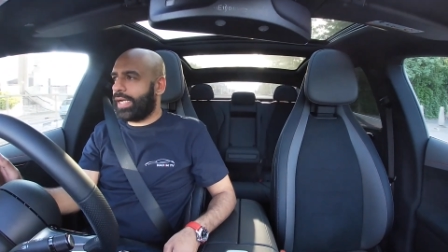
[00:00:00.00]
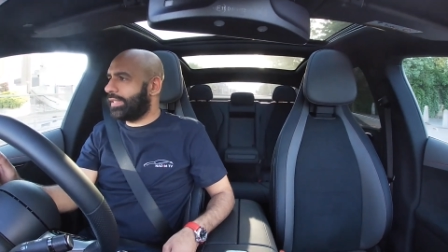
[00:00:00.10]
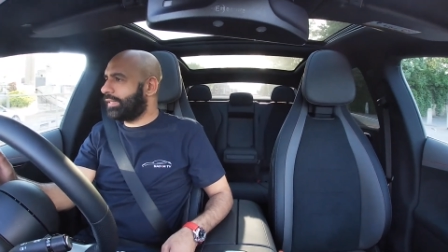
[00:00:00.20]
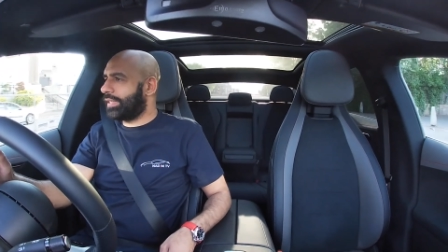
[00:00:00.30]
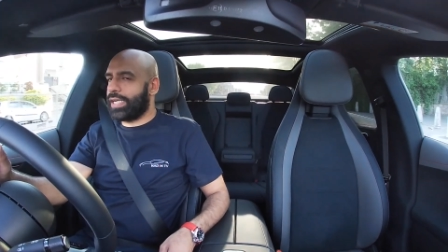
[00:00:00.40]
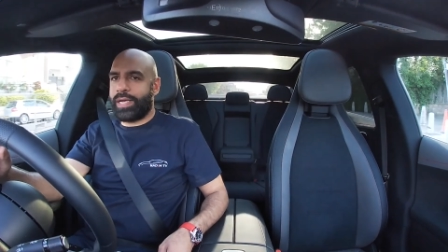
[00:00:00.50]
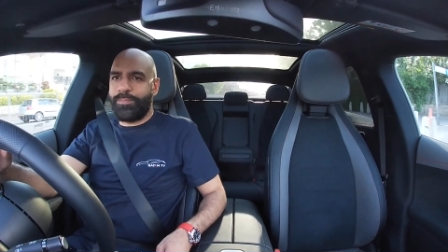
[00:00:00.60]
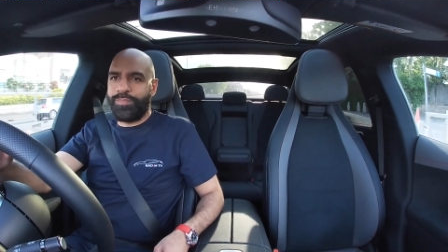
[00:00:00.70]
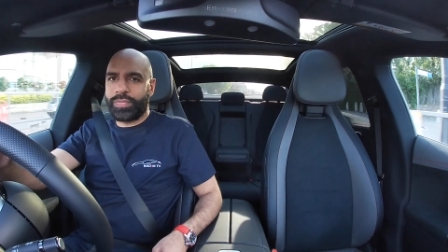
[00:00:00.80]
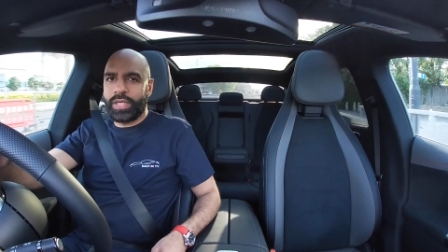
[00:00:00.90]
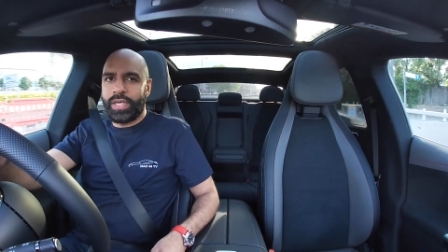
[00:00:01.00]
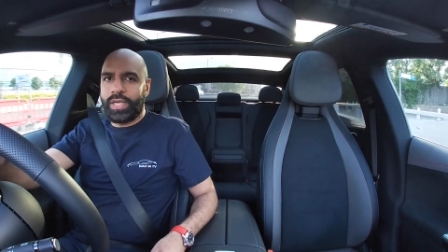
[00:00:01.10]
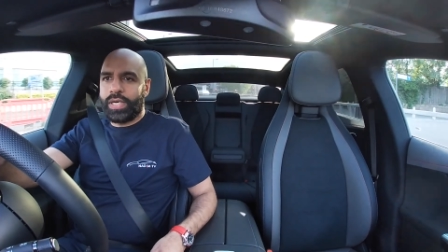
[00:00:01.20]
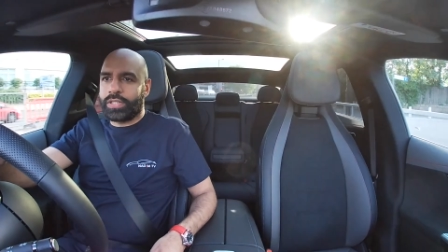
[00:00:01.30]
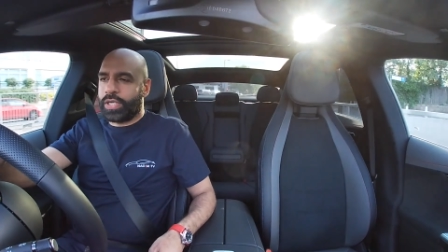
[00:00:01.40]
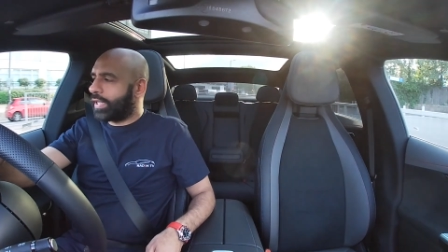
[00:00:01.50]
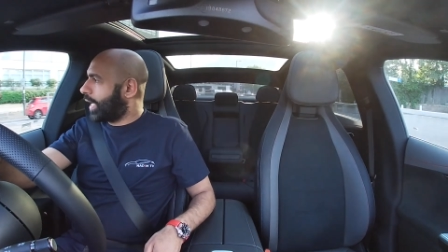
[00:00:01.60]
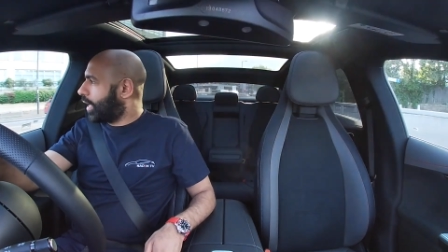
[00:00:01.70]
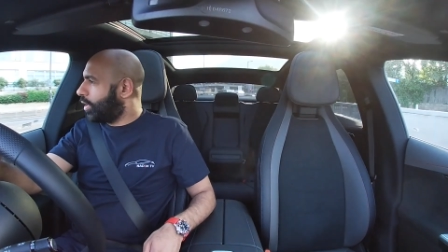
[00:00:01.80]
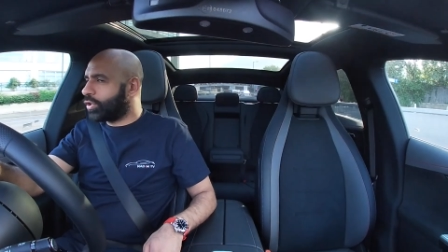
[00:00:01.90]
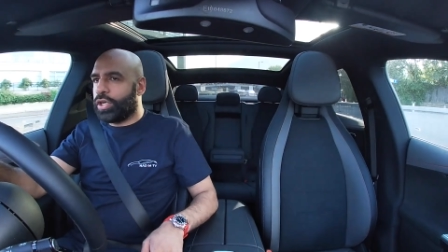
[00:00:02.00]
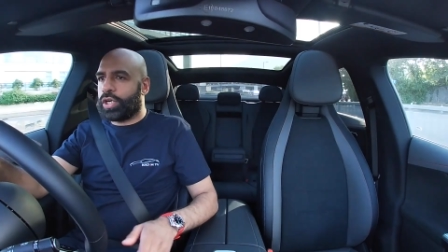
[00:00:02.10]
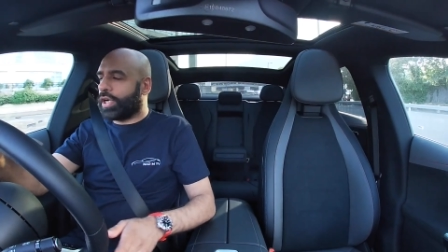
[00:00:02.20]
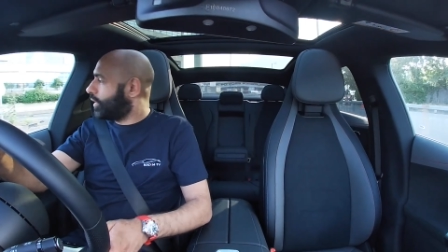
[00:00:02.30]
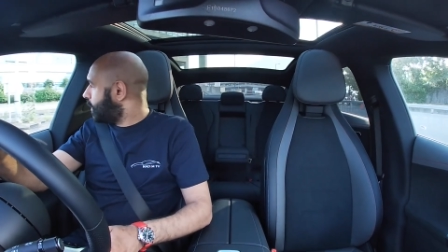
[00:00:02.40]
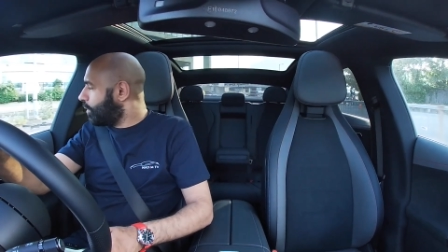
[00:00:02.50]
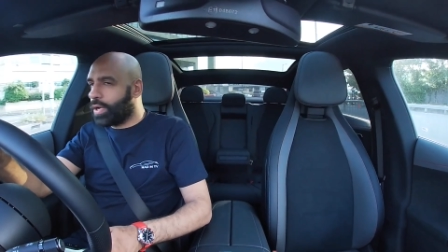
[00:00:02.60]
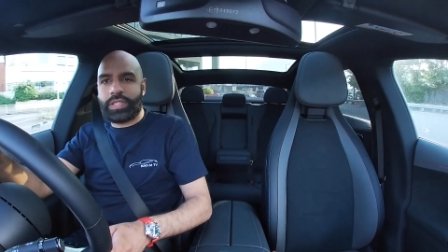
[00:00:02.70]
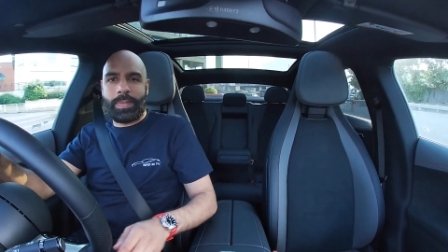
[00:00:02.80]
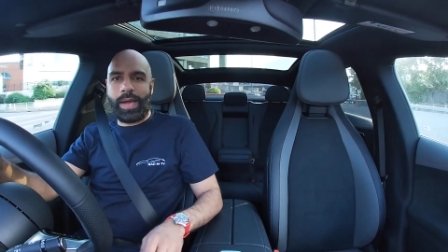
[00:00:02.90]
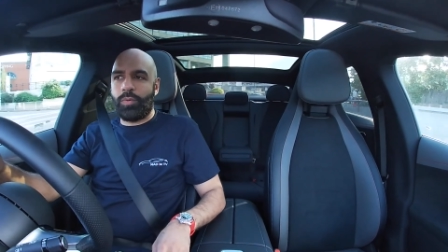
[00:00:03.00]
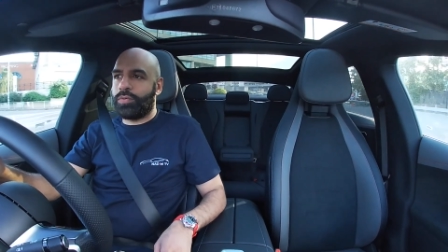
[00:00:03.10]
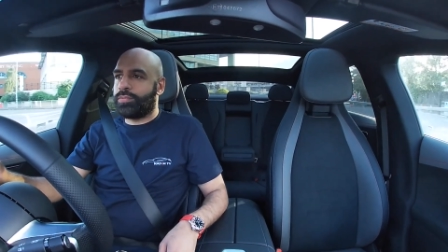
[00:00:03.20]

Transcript: and let's go and take a closer look and I'll tell you what it's about.